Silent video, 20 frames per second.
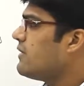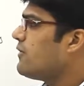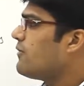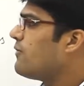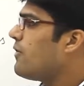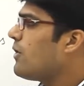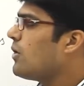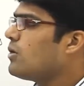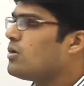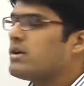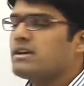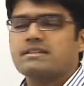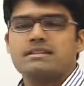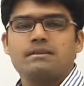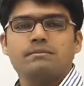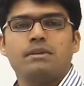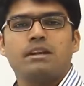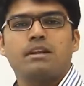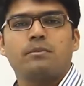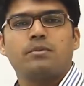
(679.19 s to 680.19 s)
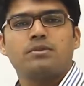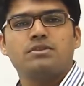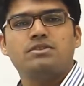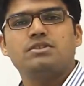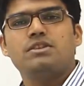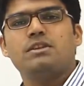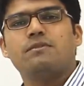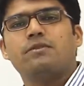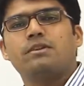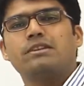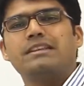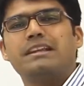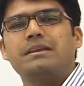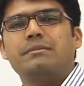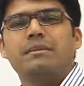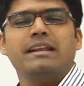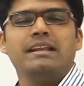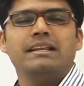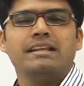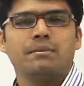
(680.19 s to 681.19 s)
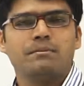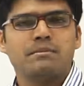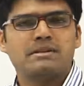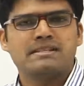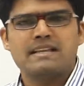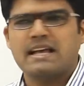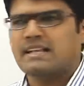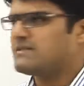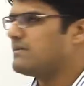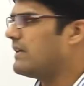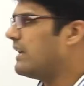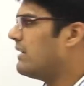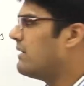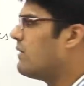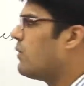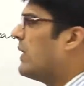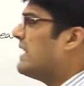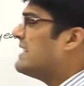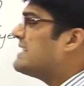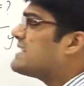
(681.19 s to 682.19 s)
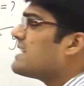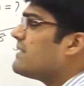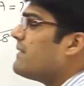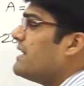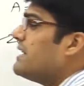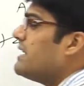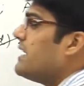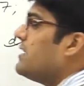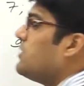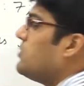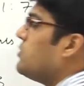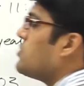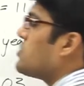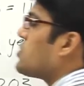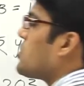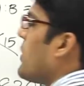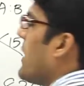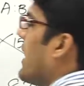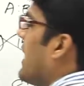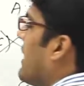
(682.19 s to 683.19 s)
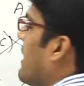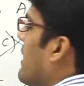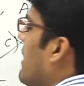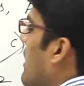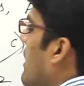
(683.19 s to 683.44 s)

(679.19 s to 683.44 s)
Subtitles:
follow a similar procedure for the remaining numbers as well. 172 squared.